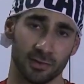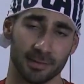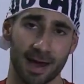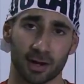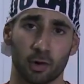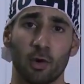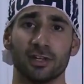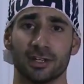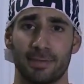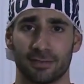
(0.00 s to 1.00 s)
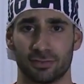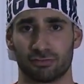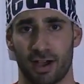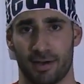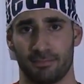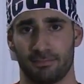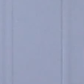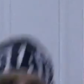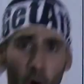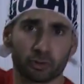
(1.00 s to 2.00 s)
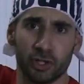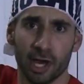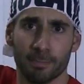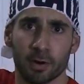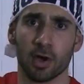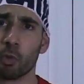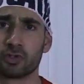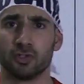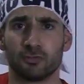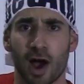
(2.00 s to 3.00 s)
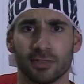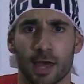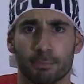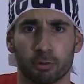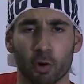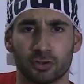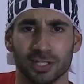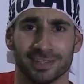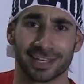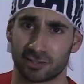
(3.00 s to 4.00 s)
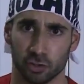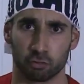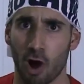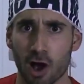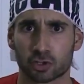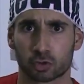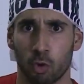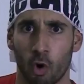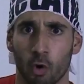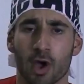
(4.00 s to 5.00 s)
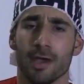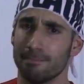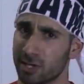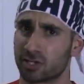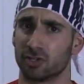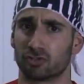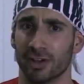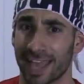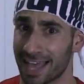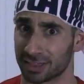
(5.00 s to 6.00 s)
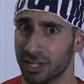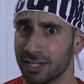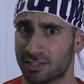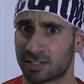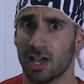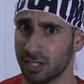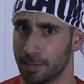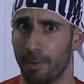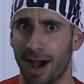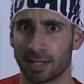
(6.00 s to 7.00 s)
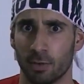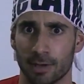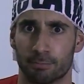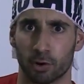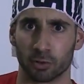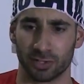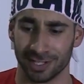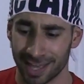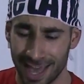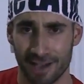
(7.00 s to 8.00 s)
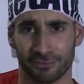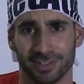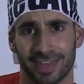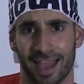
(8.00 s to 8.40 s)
for the amount of coin you're about to drop. Pro tip! Once you find that protein that gets you rock swole, make sure to drink at least your body weight in protein every